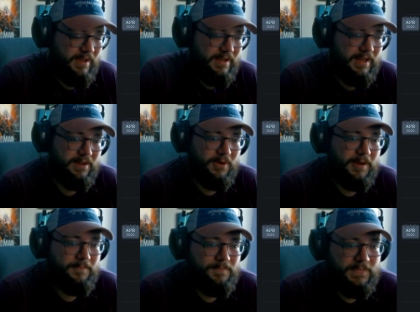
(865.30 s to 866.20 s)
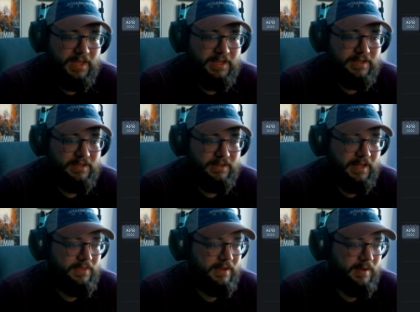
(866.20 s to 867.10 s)
Anyway, I
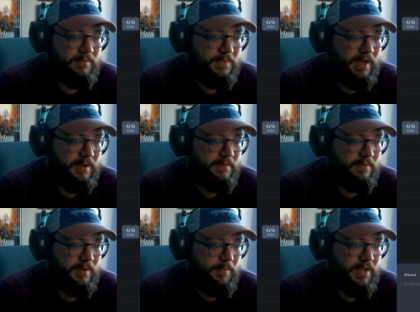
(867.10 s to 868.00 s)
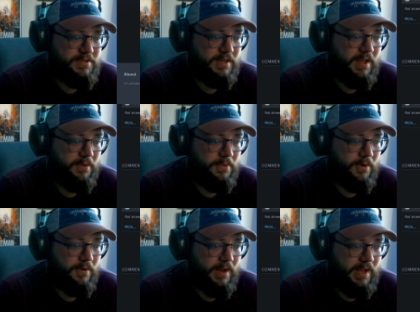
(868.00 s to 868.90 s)
think I pitched another
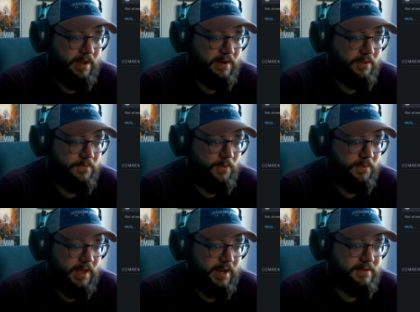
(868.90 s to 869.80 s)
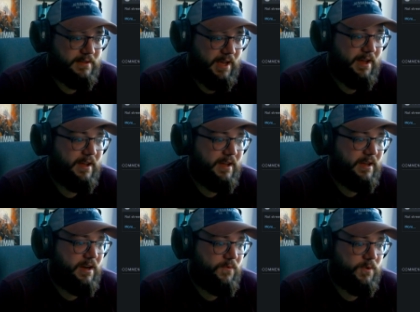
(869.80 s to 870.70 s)
fourth act. Yeah.
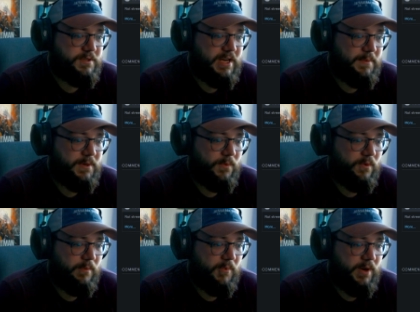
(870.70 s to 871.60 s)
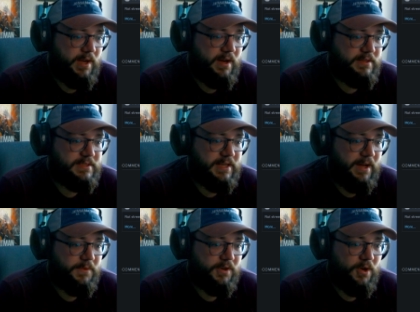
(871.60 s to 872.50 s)
A fourth chapter where Maria hunts
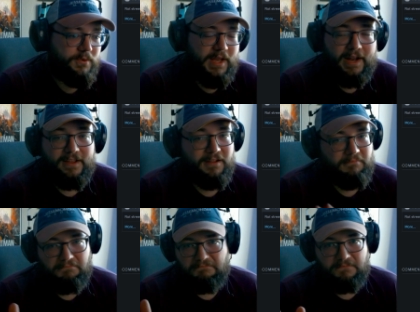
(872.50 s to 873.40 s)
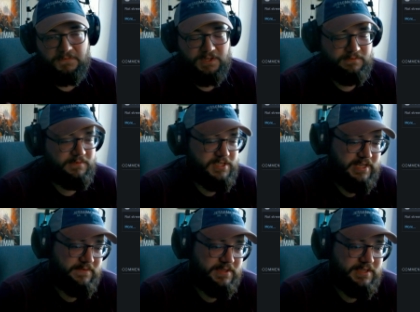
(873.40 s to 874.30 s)
down the goat daddy. You just
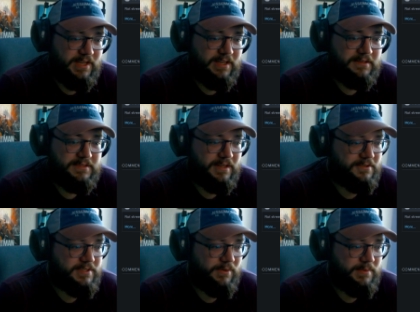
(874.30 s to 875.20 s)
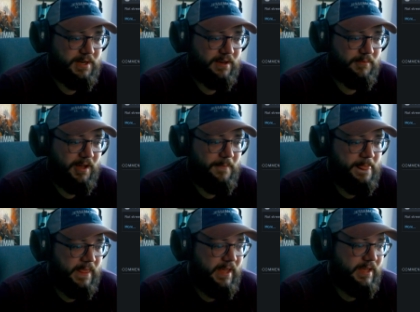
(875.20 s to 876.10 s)
have to see it to understand what I'm talking about.
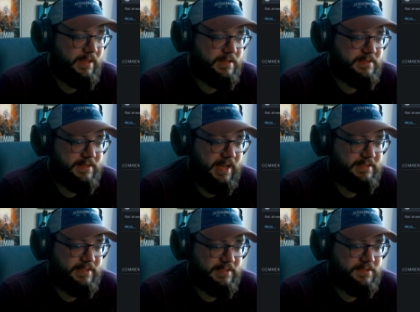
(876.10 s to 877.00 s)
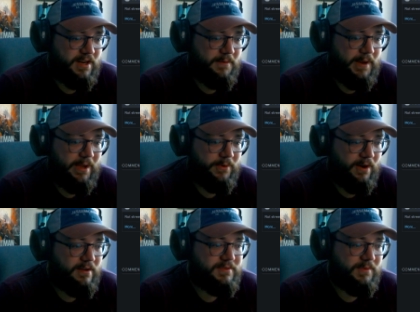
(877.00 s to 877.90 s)
Kicks his ass and takes the child back. But
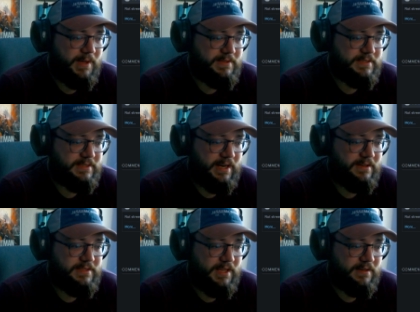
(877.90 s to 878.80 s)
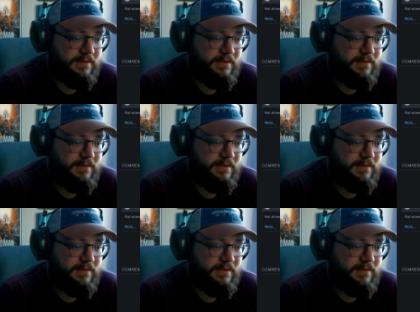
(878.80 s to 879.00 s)
honestly, we made this a 10 out of 10.